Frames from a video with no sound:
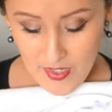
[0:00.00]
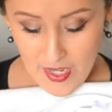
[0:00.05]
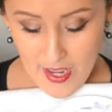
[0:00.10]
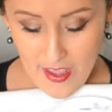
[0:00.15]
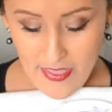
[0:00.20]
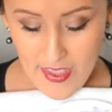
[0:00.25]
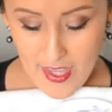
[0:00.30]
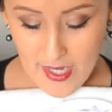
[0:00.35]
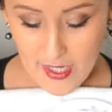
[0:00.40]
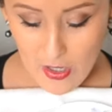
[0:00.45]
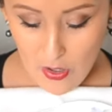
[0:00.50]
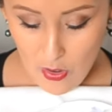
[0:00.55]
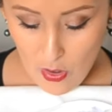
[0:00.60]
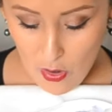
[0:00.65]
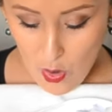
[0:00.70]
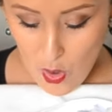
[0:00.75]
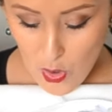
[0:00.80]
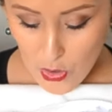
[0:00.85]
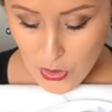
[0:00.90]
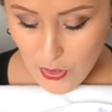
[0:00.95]
And then
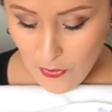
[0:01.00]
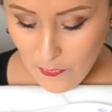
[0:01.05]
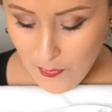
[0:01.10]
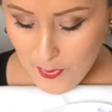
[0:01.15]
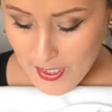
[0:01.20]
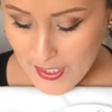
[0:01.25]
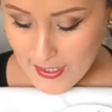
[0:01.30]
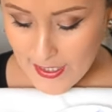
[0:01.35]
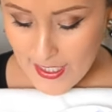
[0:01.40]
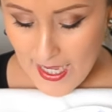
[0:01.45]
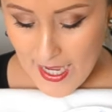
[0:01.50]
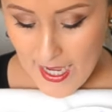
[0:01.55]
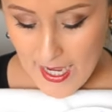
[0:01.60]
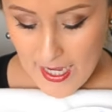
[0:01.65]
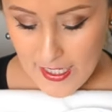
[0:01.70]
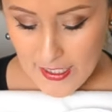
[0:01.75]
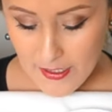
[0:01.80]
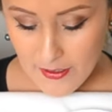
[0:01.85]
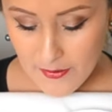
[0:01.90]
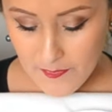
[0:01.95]
also because it
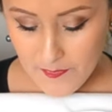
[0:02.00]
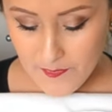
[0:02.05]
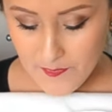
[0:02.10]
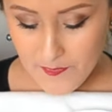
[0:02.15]
had